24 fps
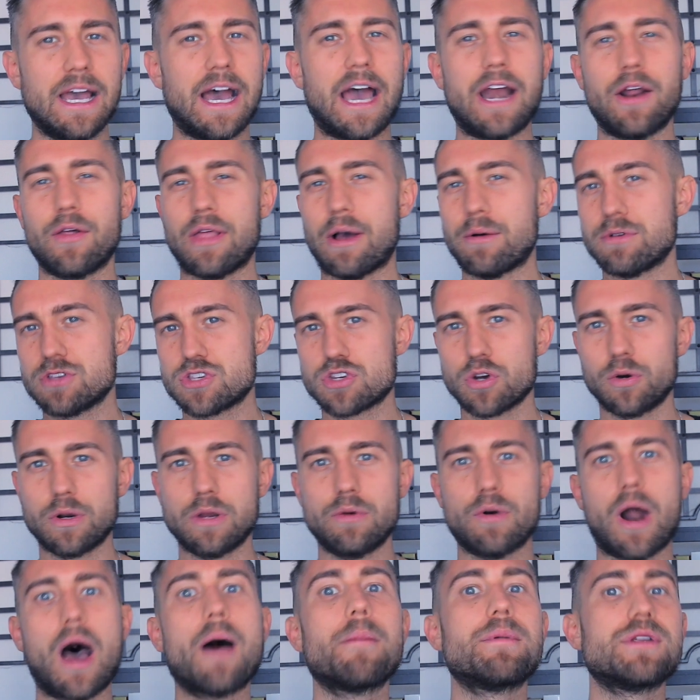I know that was
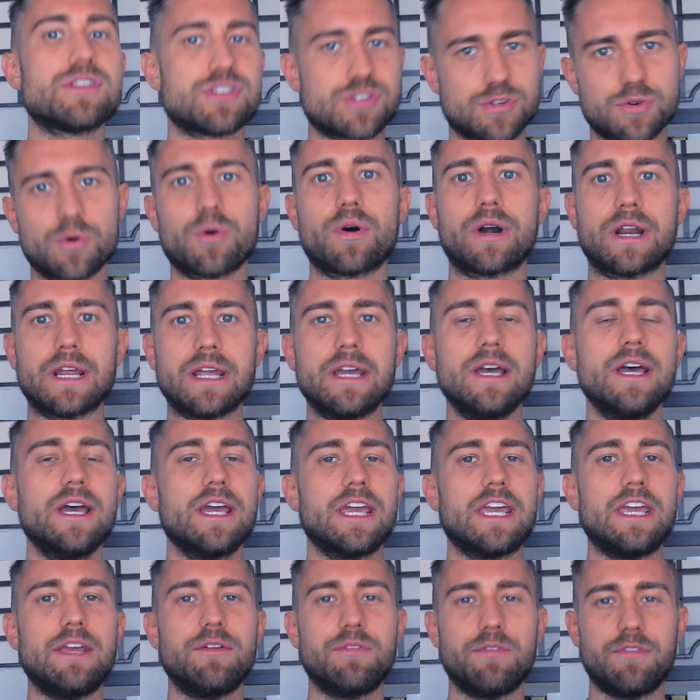Tony Robbins' story.
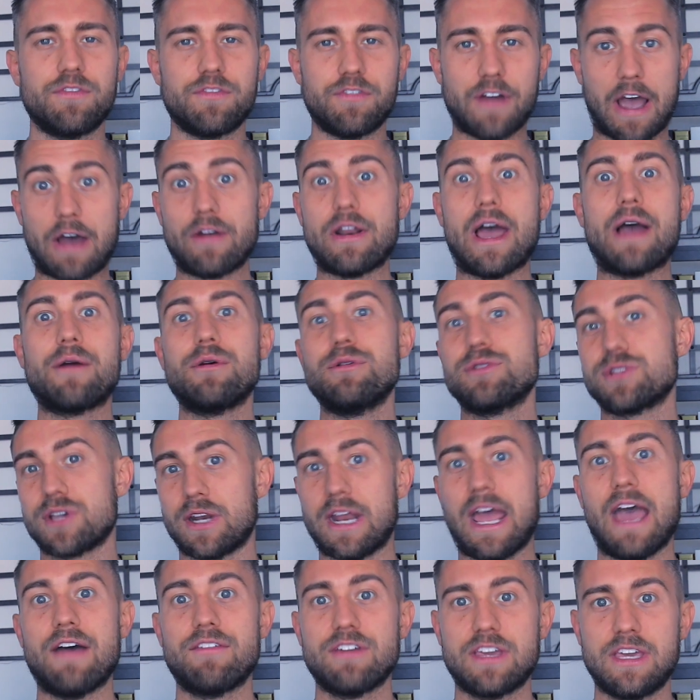He found out he was
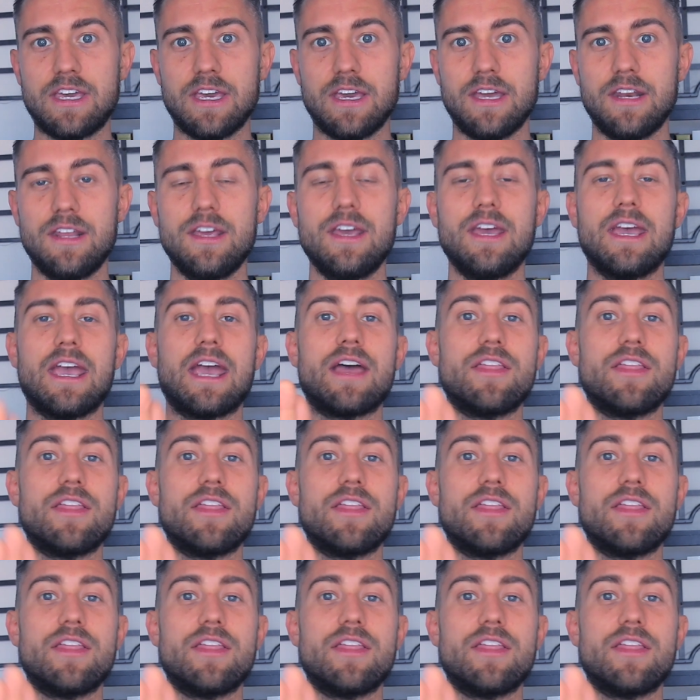gonna have a kid